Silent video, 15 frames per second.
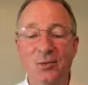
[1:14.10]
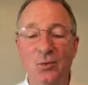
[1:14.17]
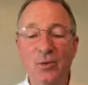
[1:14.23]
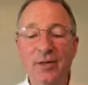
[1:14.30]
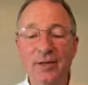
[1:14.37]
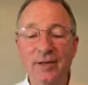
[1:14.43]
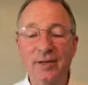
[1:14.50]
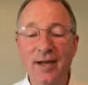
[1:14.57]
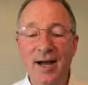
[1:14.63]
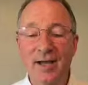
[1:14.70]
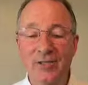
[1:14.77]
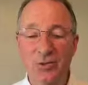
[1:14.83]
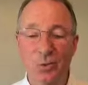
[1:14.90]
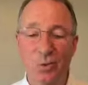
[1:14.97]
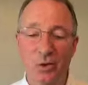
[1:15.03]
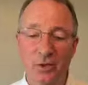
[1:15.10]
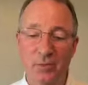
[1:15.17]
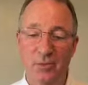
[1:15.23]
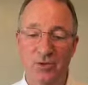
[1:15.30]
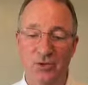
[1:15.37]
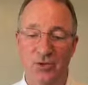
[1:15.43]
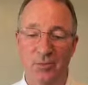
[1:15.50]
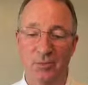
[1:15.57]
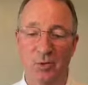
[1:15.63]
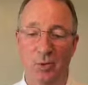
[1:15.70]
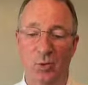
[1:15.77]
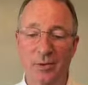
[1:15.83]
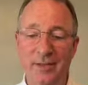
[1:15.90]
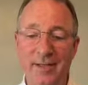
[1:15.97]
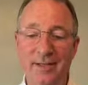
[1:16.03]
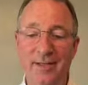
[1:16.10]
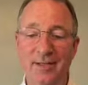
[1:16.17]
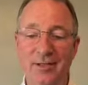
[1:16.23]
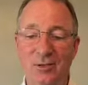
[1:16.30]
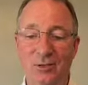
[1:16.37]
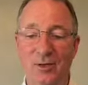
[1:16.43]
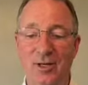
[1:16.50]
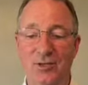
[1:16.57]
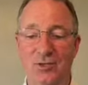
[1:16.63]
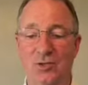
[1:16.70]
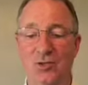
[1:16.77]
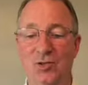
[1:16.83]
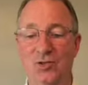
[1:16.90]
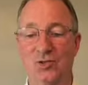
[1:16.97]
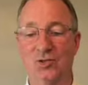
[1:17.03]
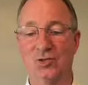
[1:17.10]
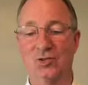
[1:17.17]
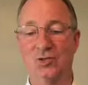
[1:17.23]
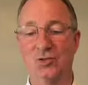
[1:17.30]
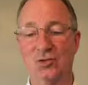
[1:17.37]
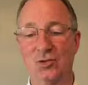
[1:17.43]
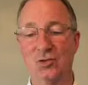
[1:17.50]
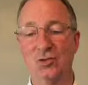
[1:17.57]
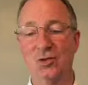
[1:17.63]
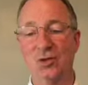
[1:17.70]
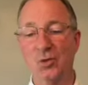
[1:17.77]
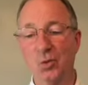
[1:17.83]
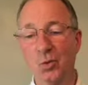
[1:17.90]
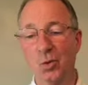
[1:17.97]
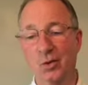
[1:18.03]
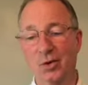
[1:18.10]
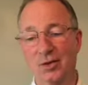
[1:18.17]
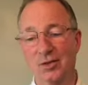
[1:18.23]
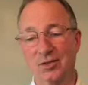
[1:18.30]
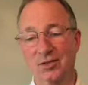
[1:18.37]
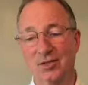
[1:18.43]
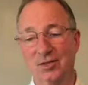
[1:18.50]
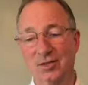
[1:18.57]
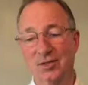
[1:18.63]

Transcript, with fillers: We are God's workmanship, created in Christ Jesus to do good works,